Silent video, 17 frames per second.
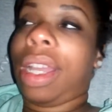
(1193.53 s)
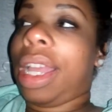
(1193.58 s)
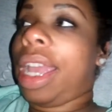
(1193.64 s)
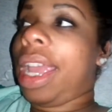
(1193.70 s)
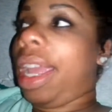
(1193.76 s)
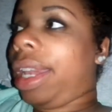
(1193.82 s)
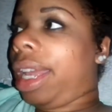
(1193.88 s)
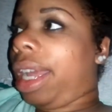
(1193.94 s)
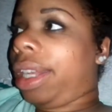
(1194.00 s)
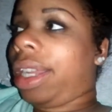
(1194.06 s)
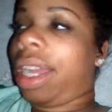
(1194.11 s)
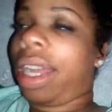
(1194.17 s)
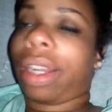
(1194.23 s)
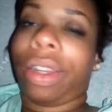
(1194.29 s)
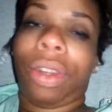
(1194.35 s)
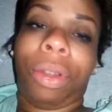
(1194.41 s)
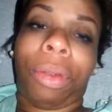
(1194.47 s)
And that
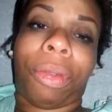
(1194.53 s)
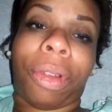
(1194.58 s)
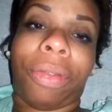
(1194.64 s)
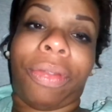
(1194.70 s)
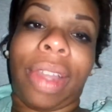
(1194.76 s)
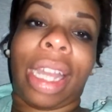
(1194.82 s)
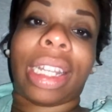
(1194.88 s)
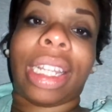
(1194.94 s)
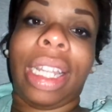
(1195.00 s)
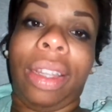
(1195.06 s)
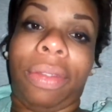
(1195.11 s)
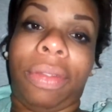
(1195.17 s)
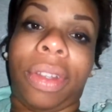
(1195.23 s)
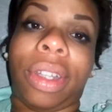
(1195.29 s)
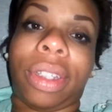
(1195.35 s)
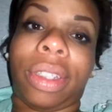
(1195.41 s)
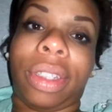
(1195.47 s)
doctor know for a fact he
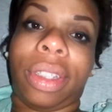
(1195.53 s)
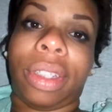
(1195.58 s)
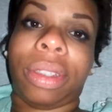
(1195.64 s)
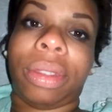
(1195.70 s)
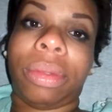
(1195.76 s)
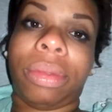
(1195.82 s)
fucked up.